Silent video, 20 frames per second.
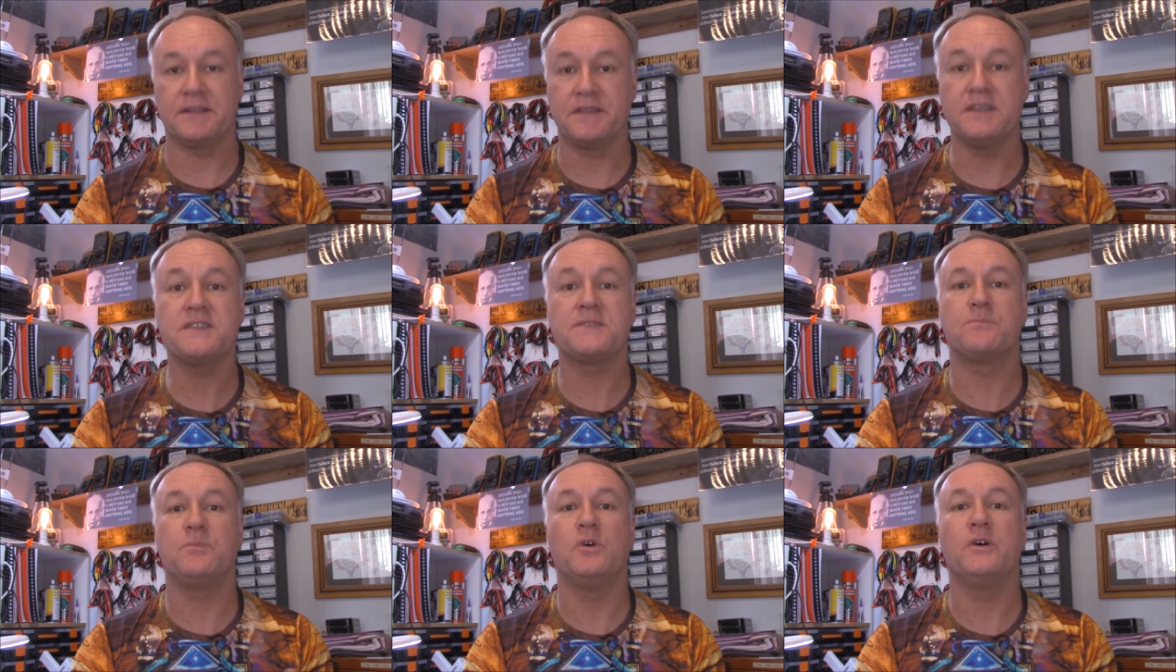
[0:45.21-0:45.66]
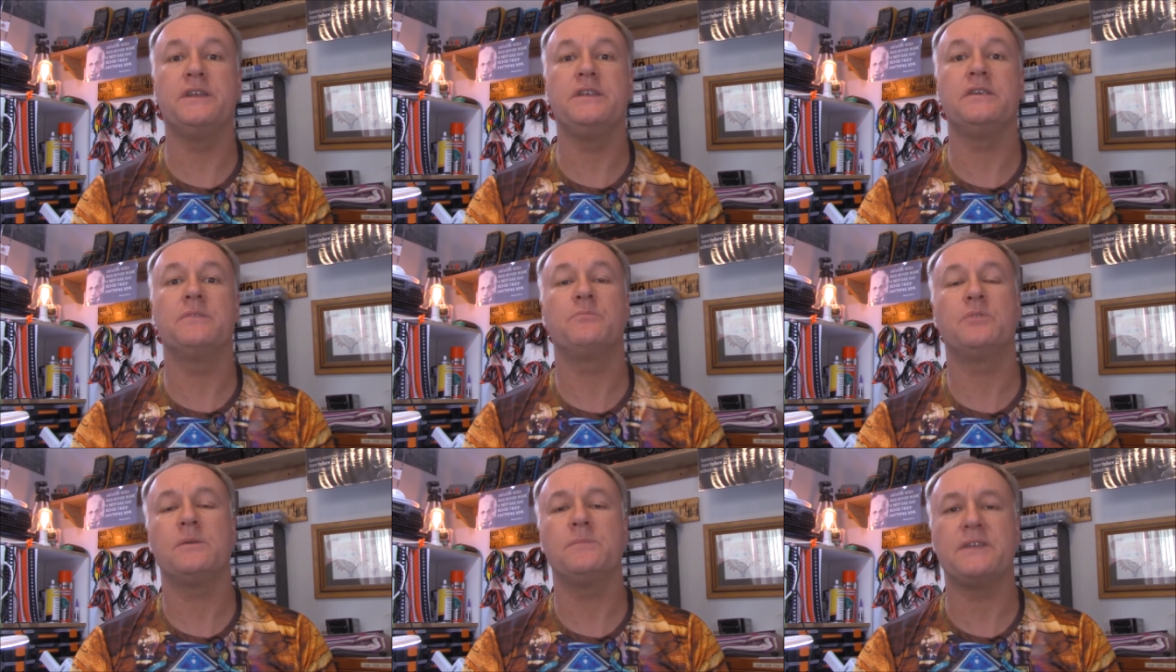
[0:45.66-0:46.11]
At this
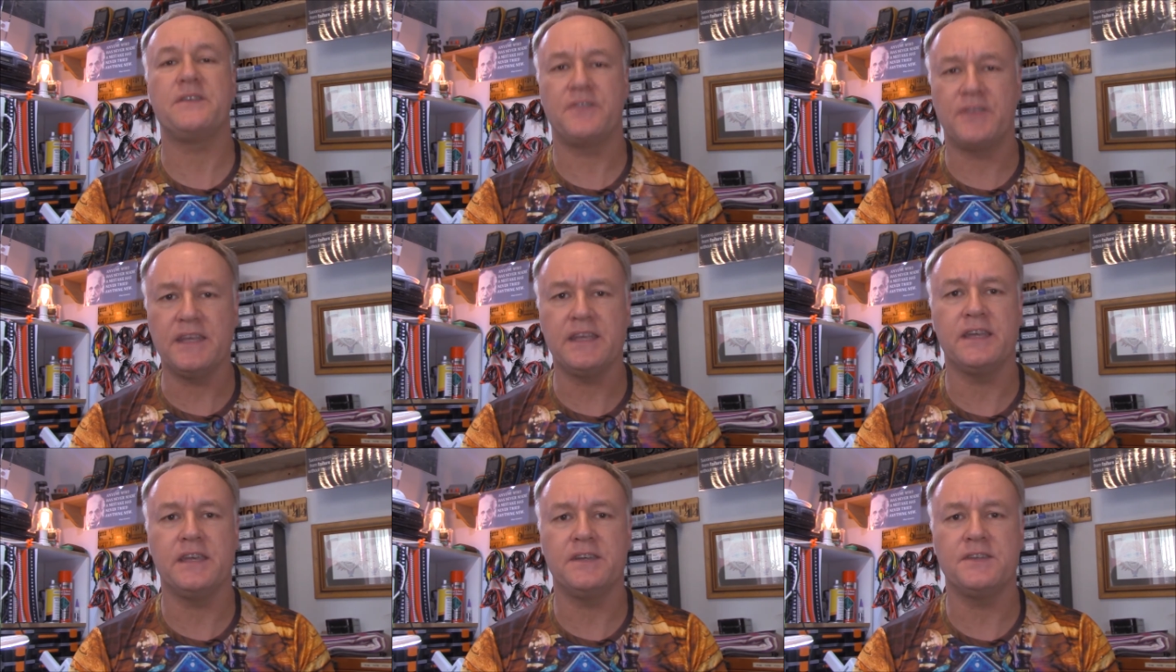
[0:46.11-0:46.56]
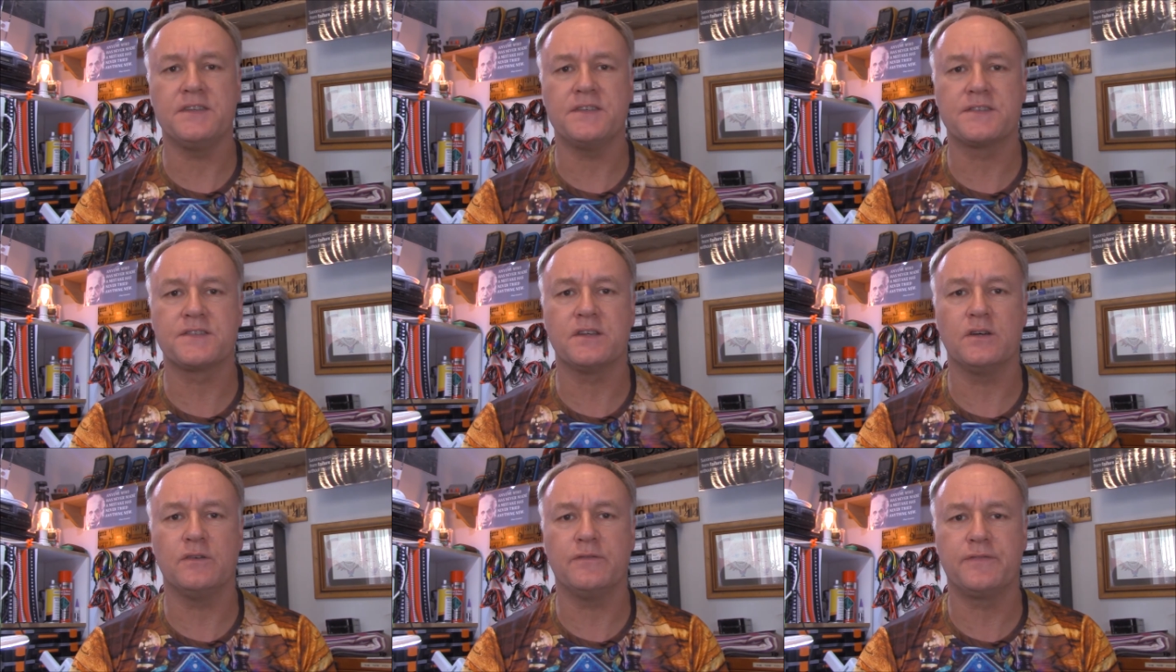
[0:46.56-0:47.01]
point, you're probably thinking to
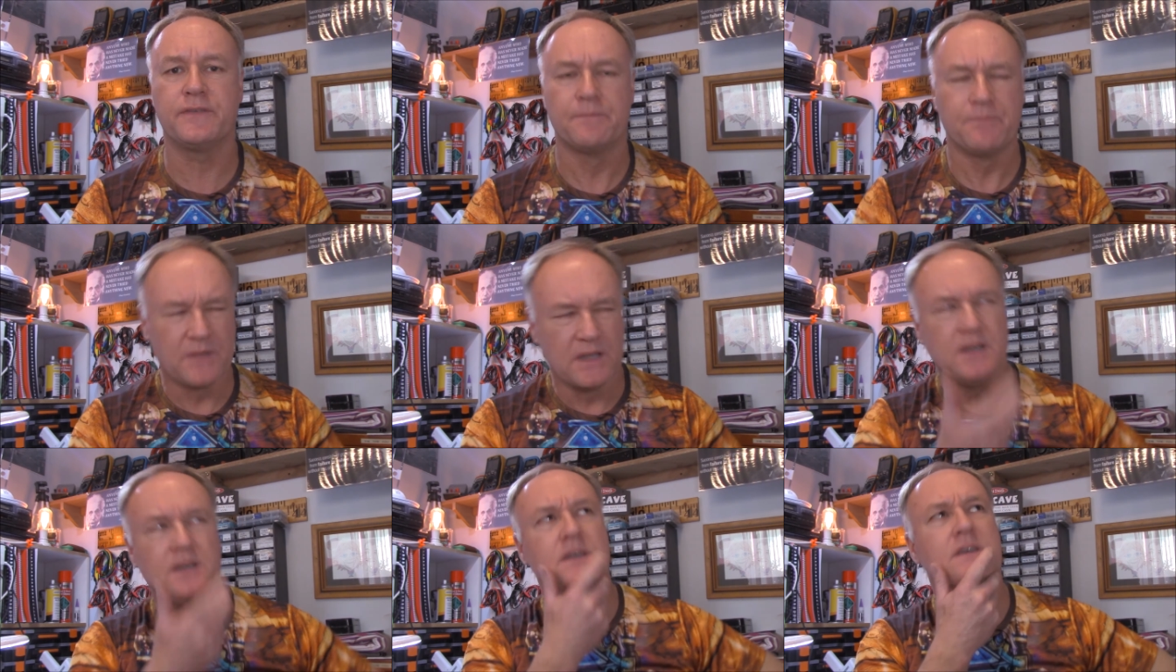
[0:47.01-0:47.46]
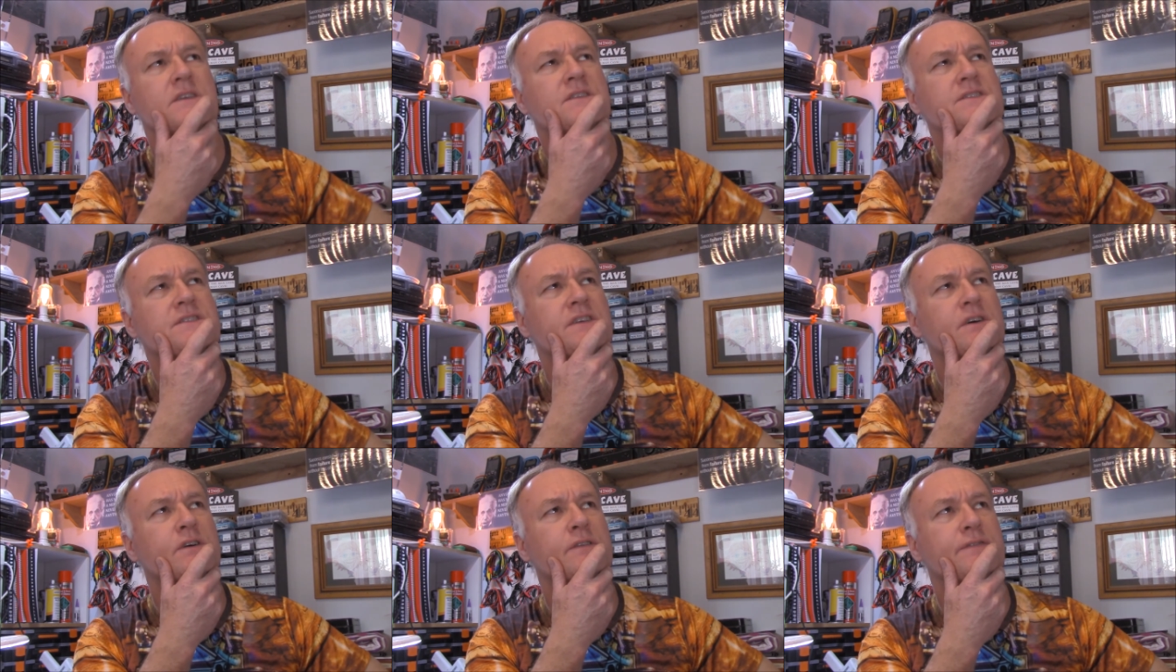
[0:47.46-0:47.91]
yourself,
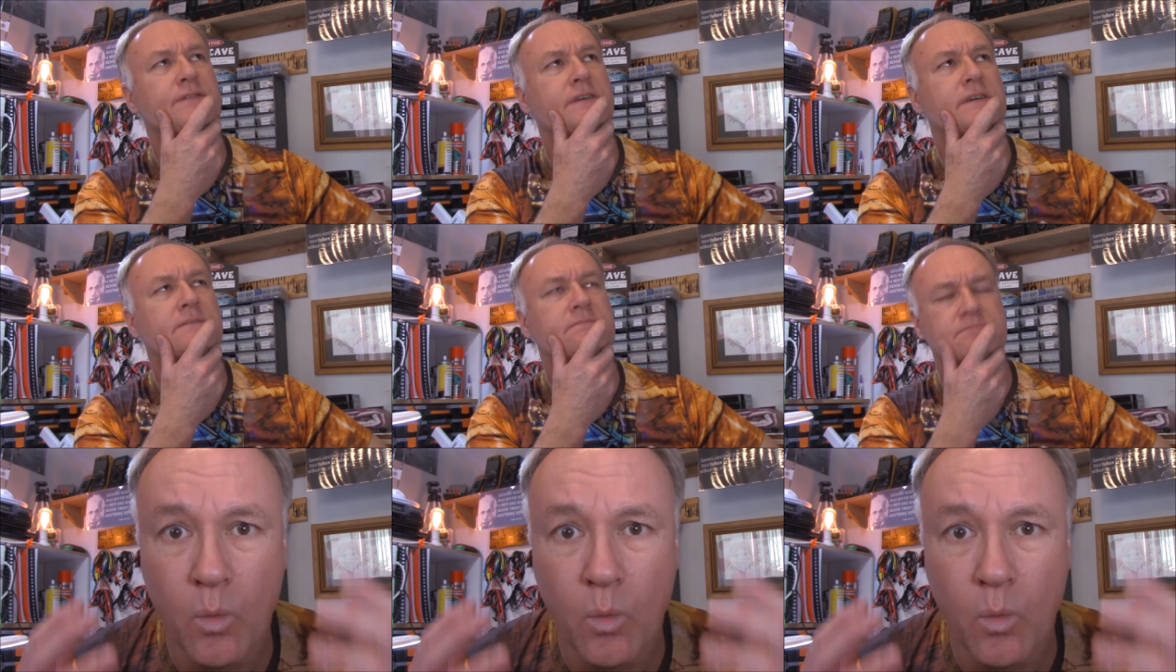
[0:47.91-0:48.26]
Self,